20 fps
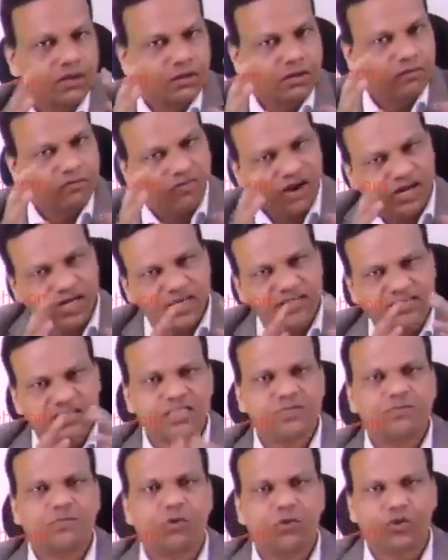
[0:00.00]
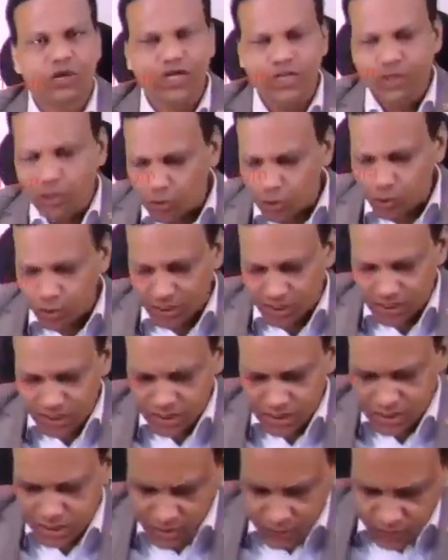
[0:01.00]
What does this protein do
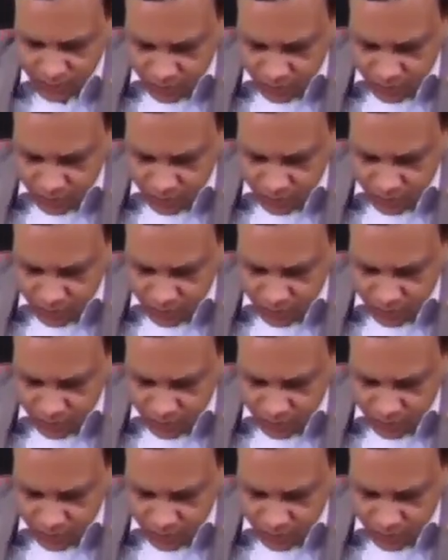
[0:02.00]
is,